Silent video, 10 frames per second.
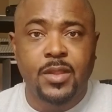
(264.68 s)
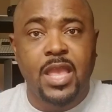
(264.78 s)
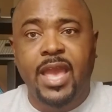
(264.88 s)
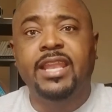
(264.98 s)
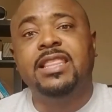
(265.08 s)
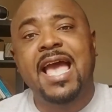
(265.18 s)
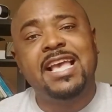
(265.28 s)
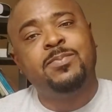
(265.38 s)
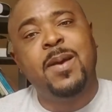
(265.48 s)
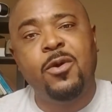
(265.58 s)
And the
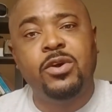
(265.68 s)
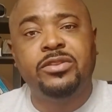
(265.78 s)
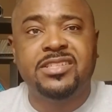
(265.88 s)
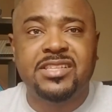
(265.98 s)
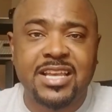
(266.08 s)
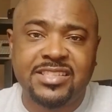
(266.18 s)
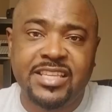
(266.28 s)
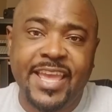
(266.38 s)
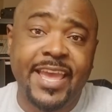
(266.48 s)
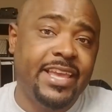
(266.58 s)
last spot we'll discuss
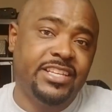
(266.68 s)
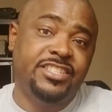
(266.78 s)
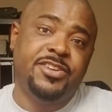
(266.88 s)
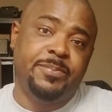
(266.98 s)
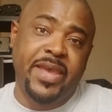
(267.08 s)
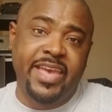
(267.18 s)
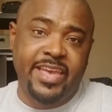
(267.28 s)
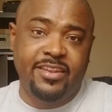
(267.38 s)
today is Japan.